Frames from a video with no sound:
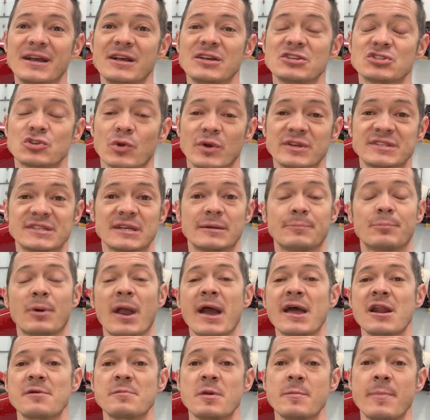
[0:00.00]
So I said,
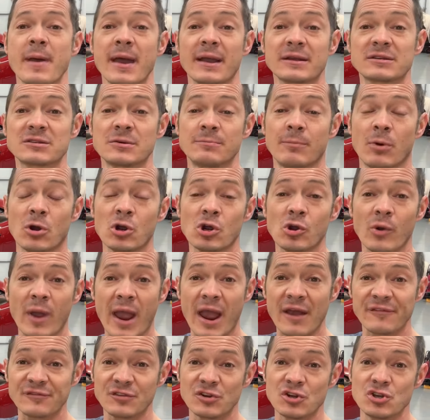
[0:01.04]
Brad, I'll be back tomorrow
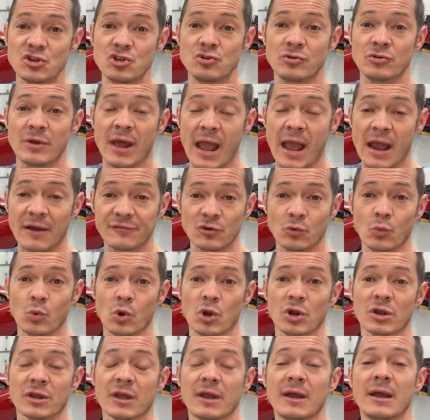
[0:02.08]
afternoon after
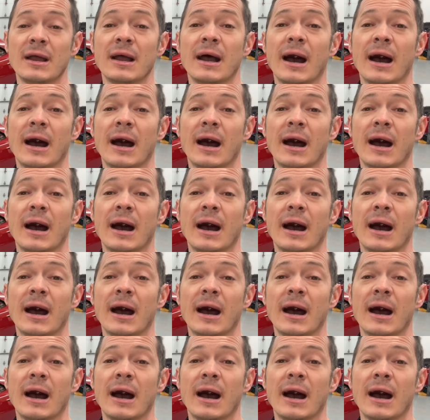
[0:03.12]
work.